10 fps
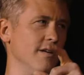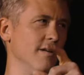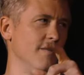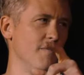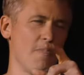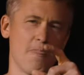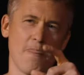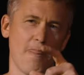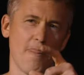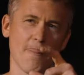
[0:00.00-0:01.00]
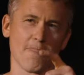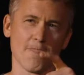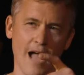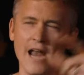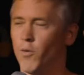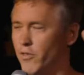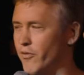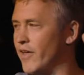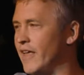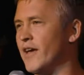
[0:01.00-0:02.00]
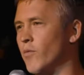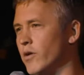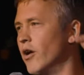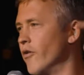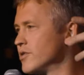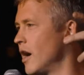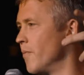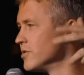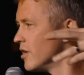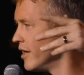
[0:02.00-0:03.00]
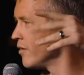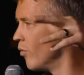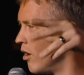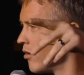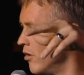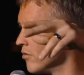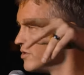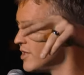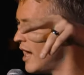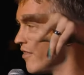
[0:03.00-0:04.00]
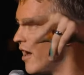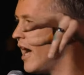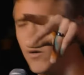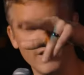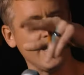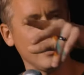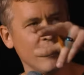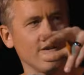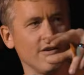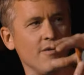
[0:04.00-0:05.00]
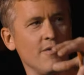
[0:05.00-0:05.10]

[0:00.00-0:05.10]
I know what they're thinking. They think, you know, those couples that like walk along the side of the highway together.